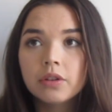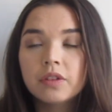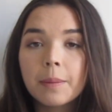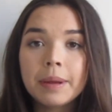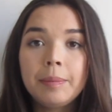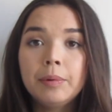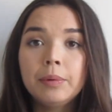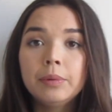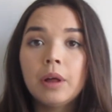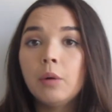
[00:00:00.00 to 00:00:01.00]
Some
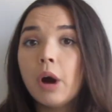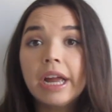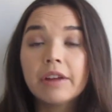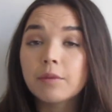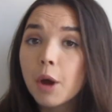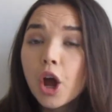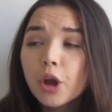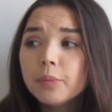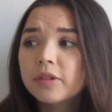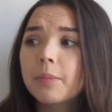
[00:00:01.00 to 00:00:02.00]
people are working from
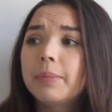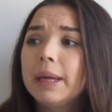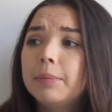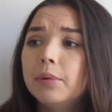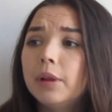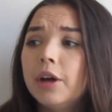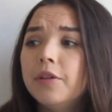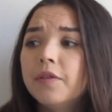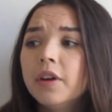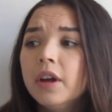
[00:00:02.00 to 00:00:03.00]
home, some people
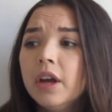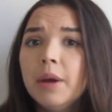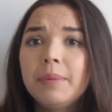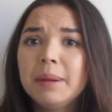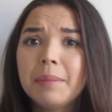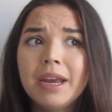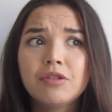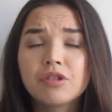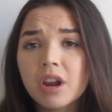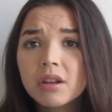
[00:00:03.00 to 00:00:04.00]
have been made
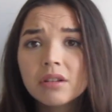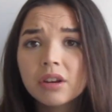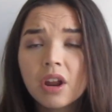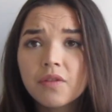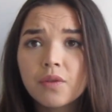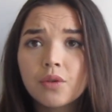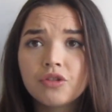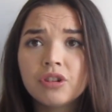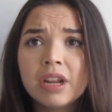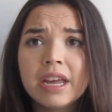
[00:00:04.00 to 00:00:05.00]
redundant
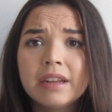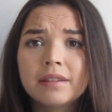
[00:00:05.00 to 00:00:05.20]
unfortunately,